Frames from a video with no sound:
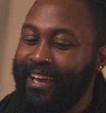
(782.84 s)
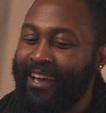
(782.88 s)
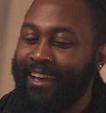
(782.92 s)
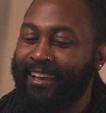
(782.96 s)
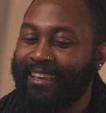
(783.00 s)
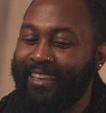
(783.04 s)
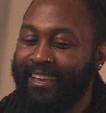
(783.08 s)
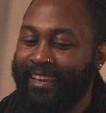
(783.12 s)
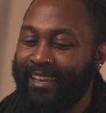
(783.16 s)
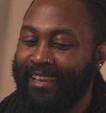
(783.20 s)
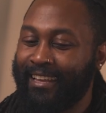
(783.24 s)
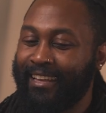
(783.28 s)

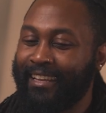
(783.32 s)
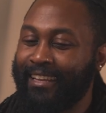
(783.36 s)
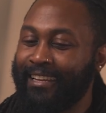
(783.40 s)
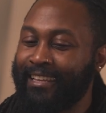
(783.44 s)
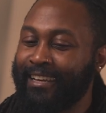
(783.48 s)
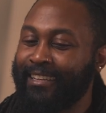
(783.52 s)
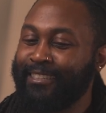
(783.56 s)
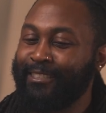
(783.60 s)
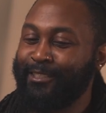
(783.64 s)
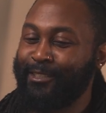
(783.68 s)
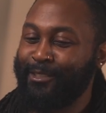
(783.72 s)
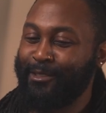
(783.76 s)
okay, clearly
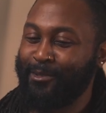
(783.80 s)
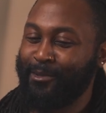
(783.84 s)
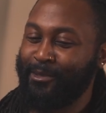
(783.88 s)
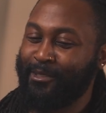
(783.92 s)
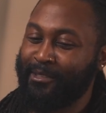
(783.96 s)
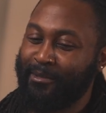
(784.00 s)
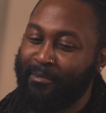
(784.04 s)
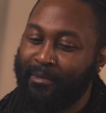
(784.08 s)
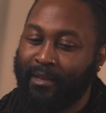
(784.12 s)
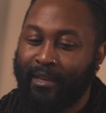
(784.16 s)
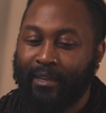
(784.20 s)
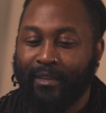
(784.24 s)
I need to do
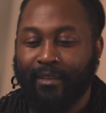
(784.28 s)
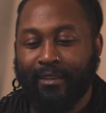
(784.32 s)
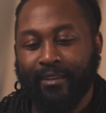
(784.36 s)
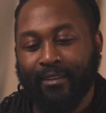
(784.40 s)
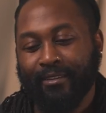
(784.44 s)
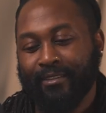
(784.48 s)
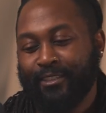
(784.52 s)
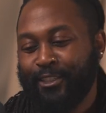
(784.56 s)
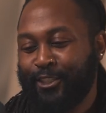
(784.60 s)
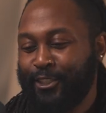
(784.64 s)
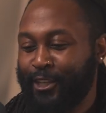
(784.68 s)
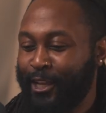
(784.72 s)
some like
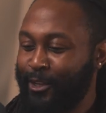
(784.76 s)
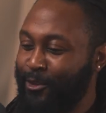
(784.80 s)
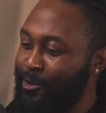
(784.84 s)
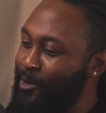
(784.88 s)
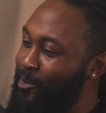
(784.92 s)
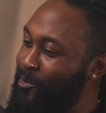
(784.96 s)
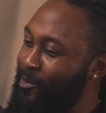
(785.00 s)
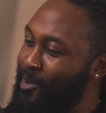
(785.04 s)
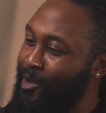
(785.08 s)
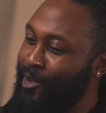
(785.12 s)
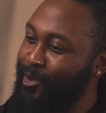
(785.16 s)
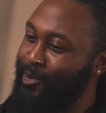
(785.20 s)

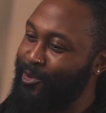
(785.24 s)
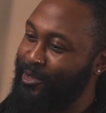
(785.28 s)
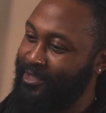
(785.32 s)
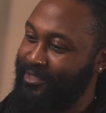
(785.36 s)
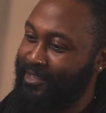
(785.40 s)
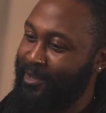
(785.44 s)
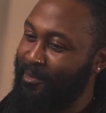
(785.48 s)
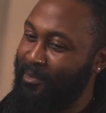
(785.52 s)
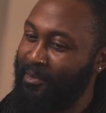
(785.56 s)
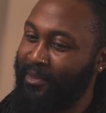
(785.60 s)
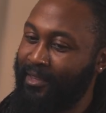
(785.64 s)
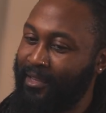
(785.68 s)
shadow work or
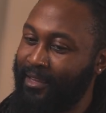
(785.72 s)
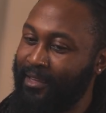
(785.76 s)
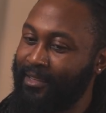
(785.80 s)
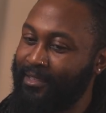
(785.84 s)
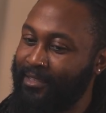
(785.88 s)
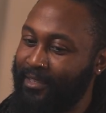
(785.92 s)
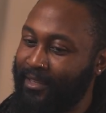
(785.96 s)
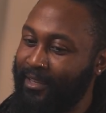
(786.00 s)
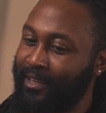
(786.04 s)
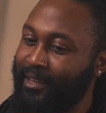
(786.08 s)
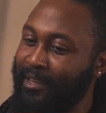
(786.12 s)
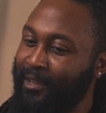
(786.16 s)
something
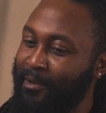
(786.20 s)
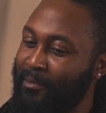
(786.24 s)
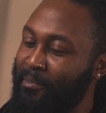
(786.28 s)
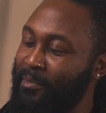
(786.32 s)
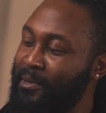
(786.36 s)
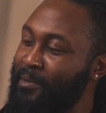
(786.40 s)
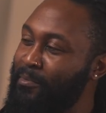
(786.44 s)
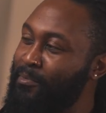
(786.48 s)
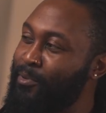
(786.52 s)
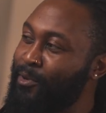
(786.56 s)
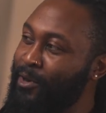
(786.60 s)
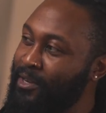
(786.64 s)
to like
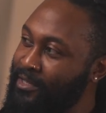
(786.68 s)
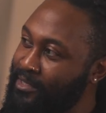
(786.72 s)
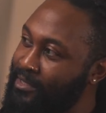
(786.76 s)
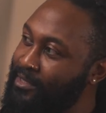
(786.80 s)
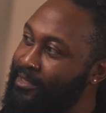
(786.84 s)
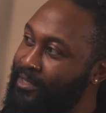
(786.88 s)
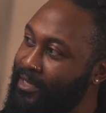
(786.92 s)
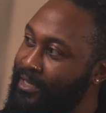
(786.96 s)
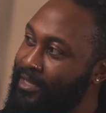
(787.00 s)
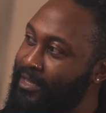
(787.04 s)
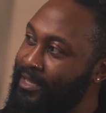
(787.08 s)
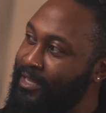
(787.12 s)
be
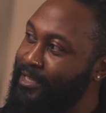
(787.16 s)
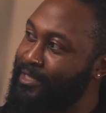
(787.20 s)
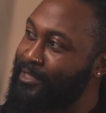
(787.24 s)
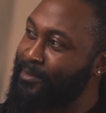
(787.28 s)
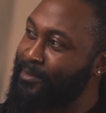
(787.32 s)
present in this